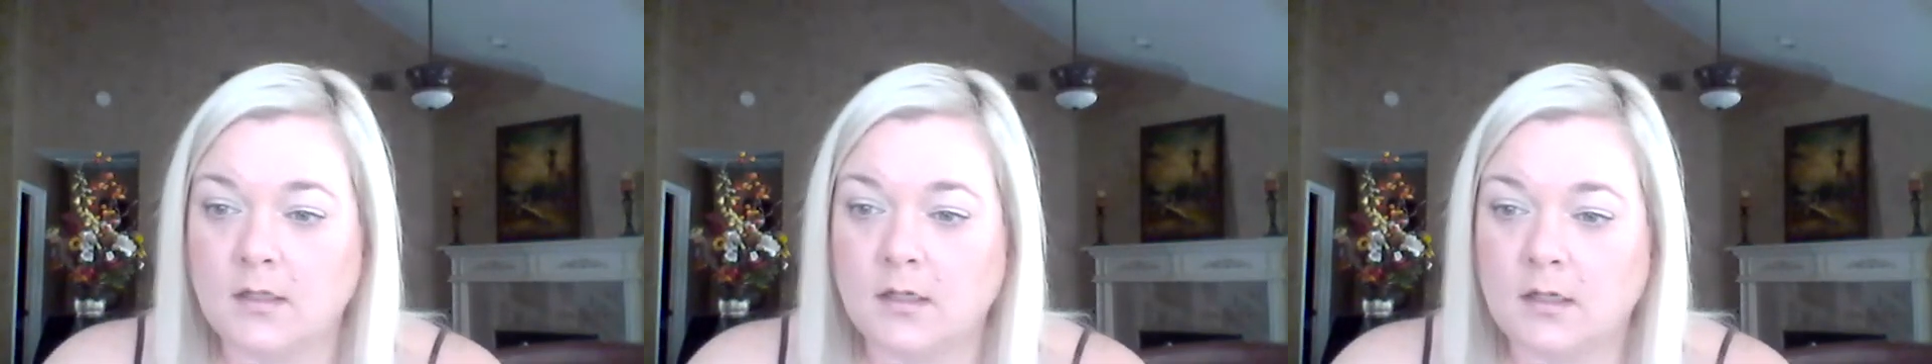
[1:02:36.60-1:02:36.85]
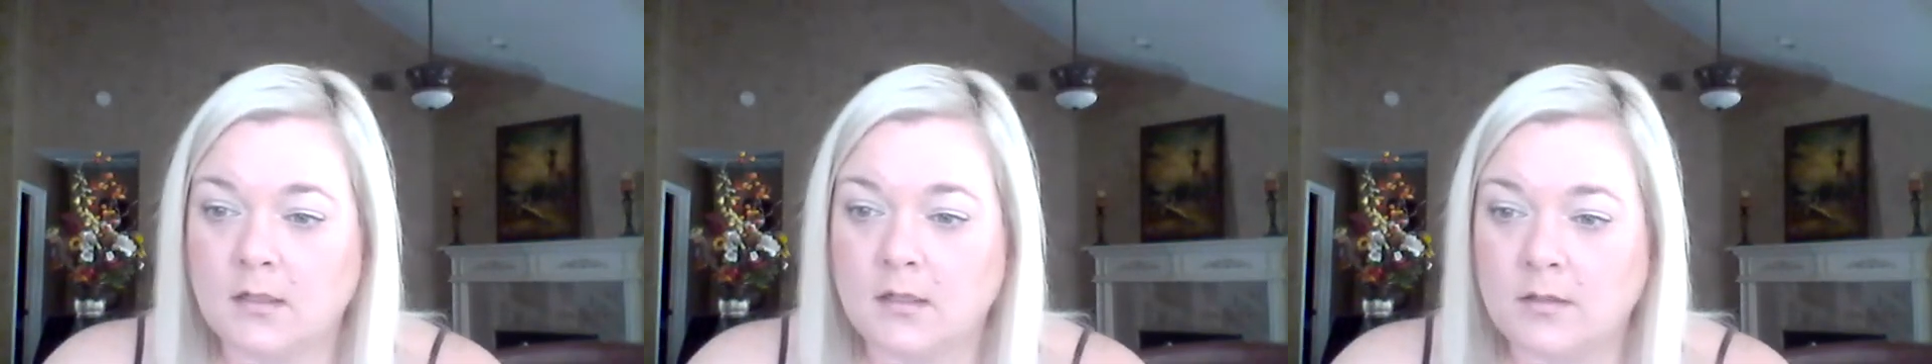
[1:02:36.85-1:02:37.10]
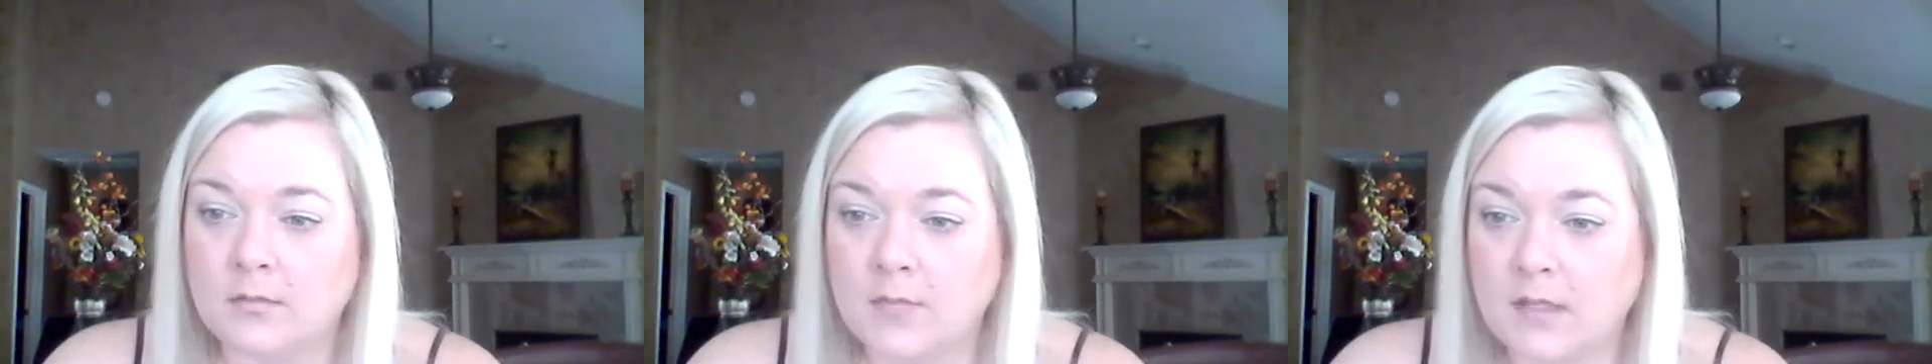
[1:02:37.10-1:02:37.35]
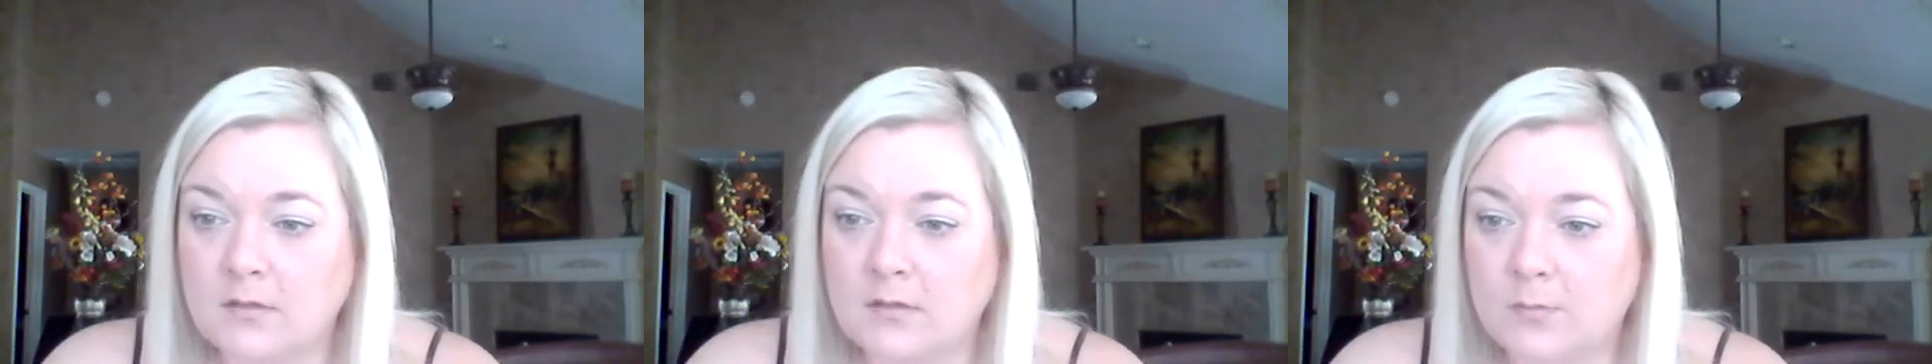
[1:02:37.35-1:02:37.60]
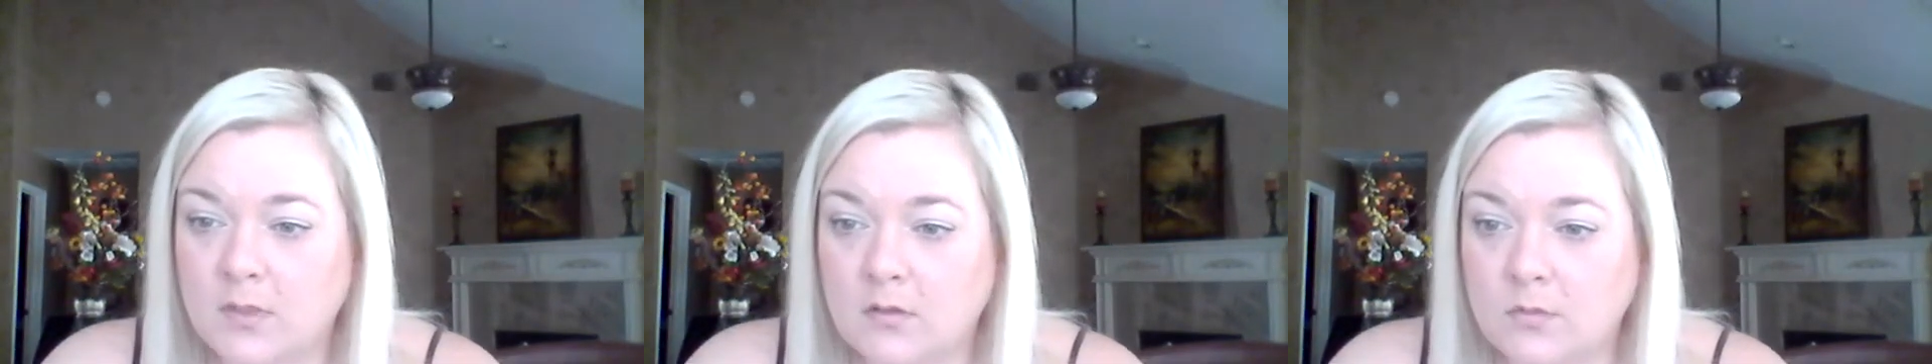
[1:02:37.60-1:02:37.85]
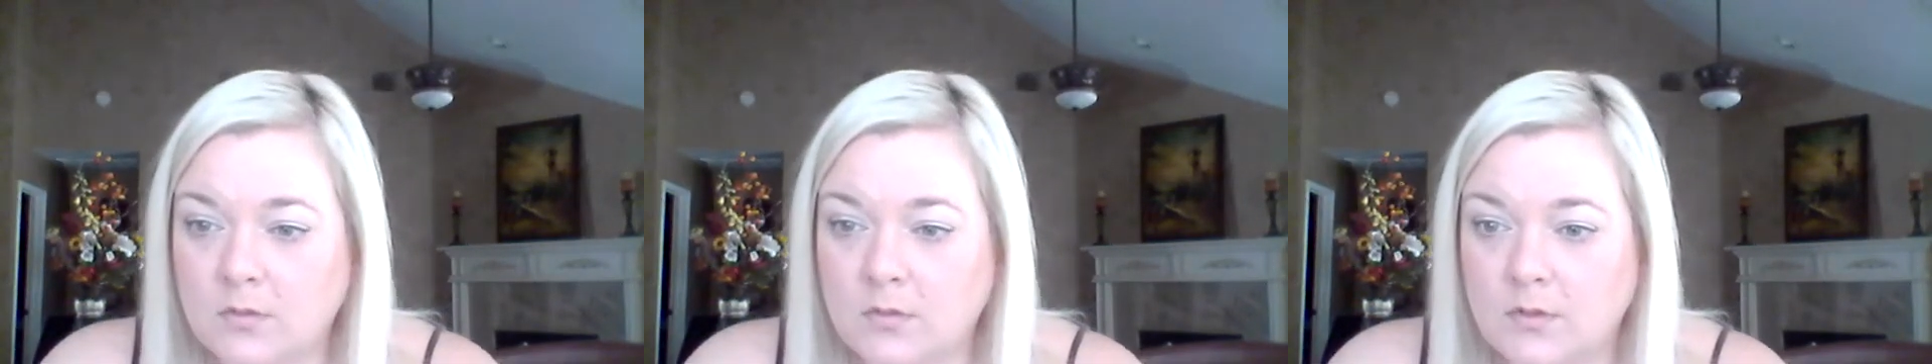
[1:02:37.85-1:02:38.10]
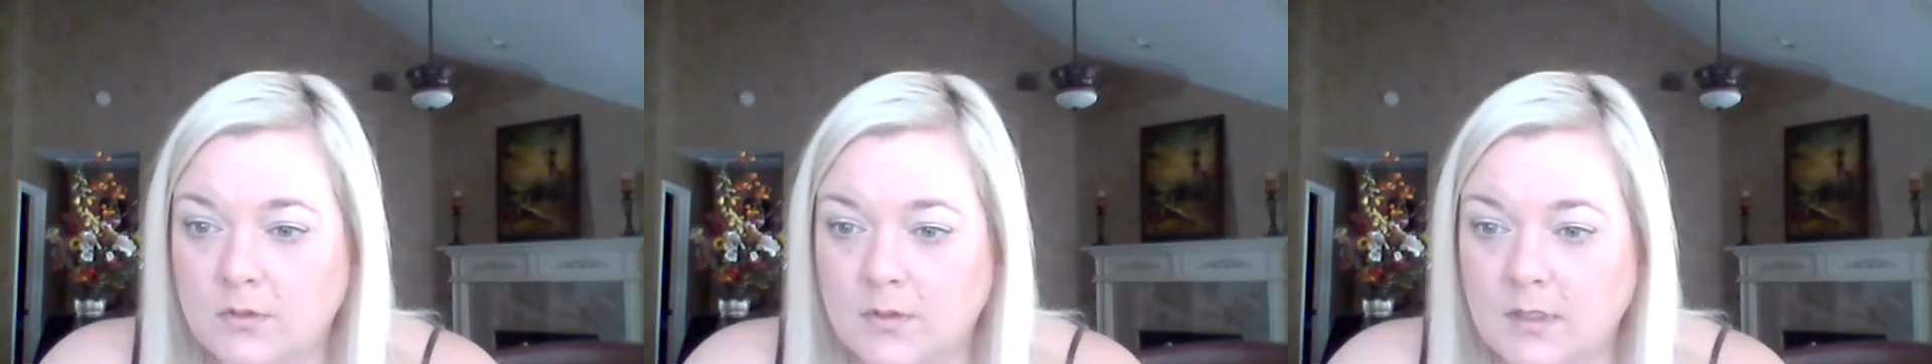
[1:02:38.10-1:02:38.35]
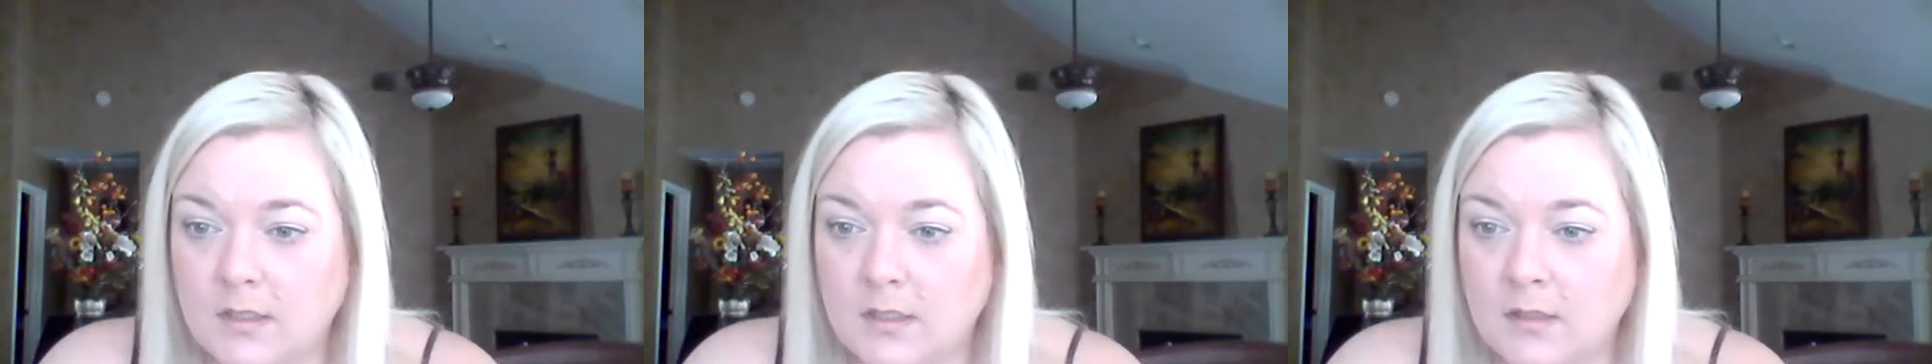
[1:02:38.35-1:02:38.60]
Yes, bills will do
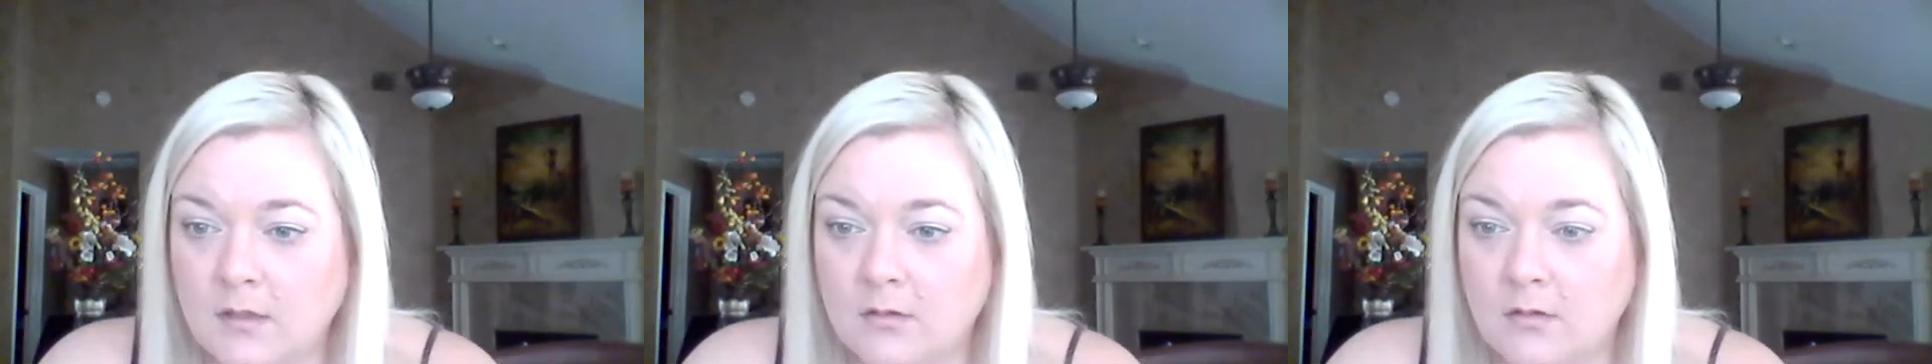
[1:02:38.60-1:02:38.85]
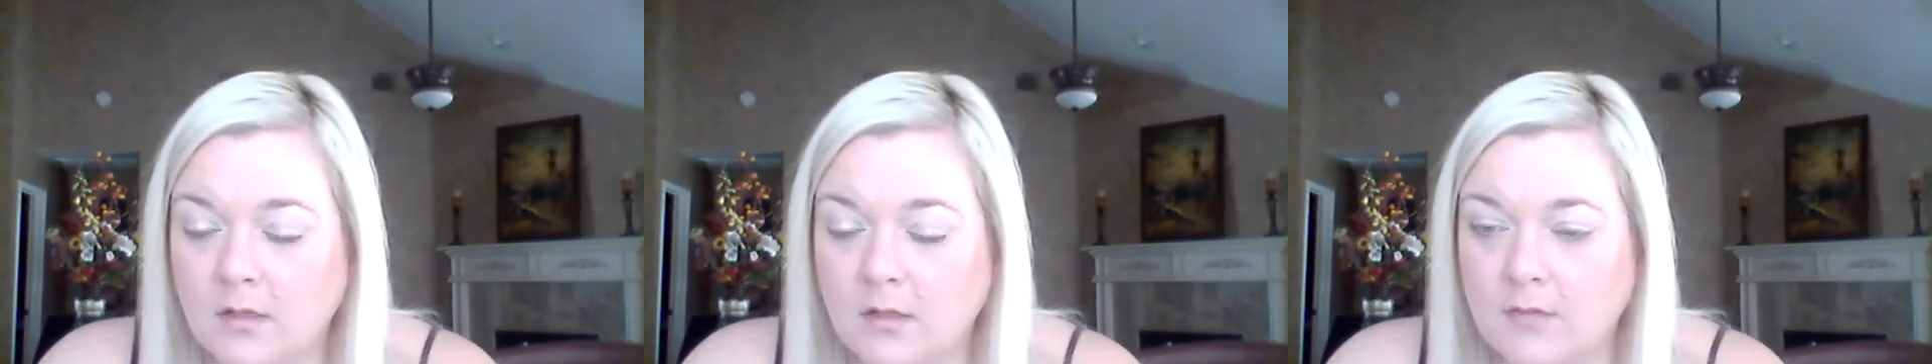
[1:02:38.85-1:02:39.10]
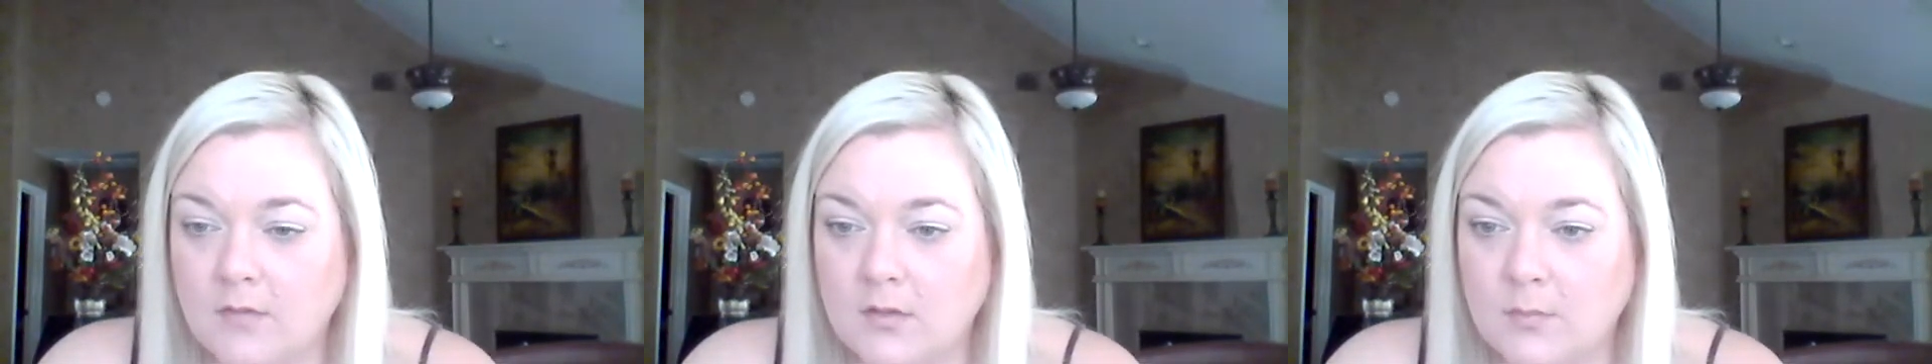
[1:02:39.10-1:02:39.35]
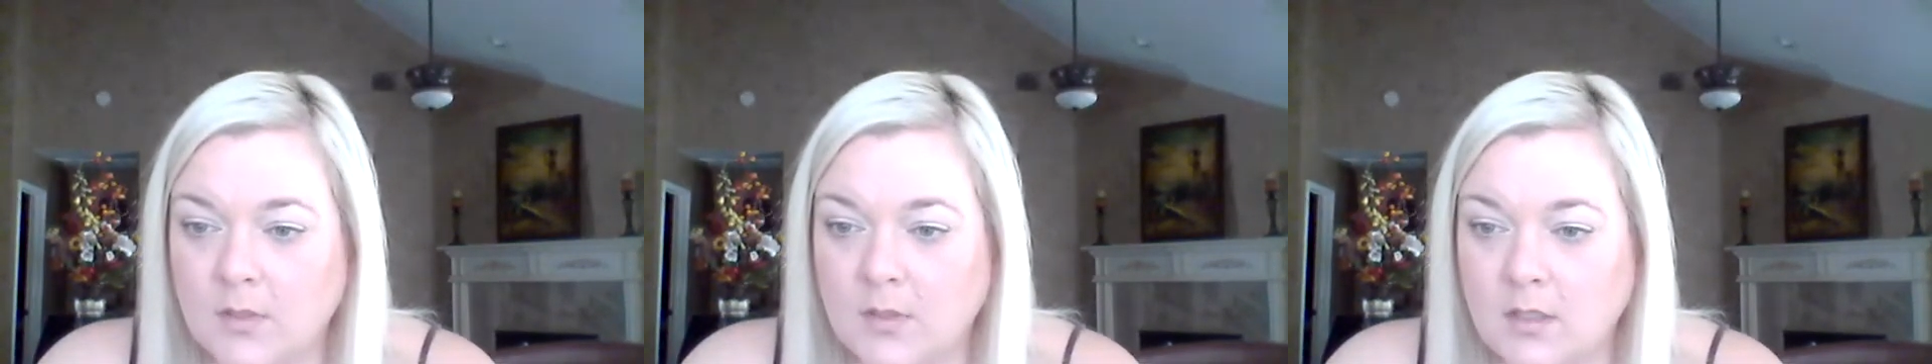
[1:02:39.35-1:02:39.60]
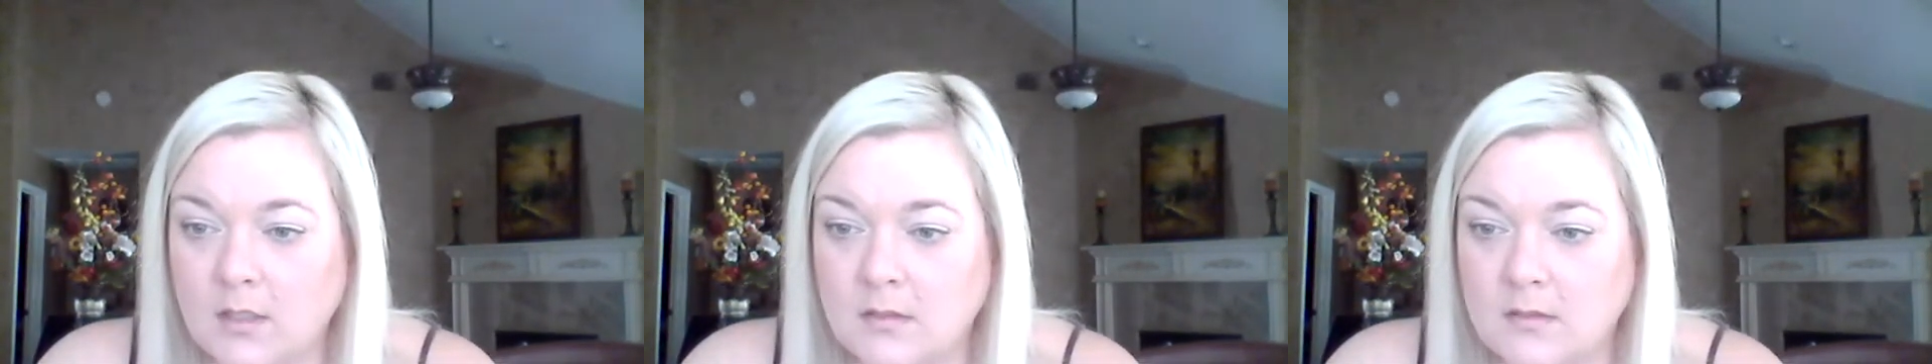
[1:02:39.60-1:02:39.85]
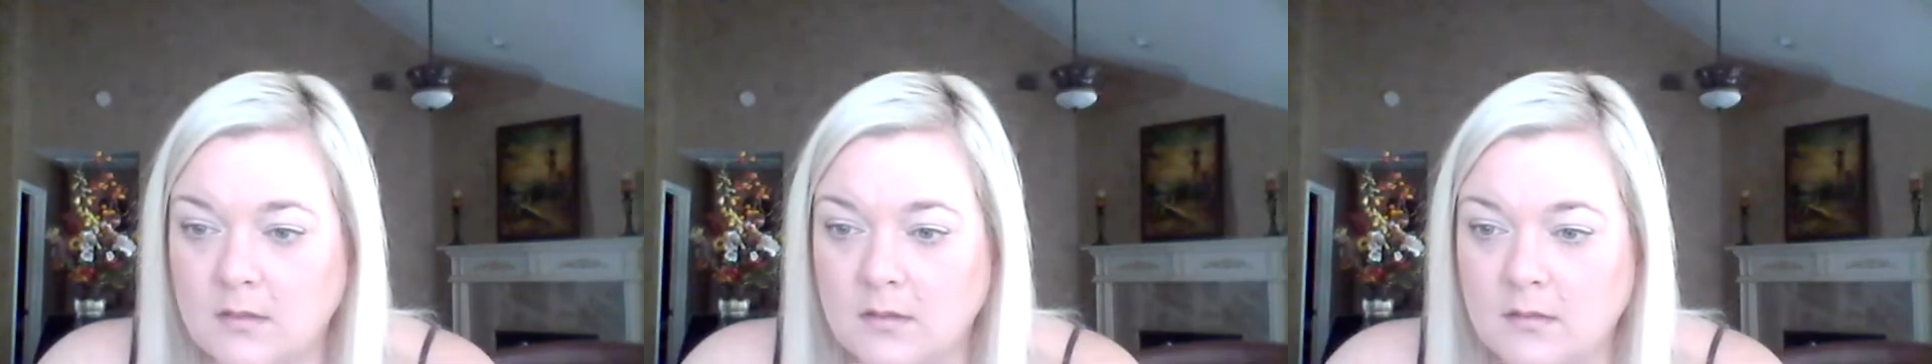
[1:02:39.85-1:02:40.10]
it and other life experiences.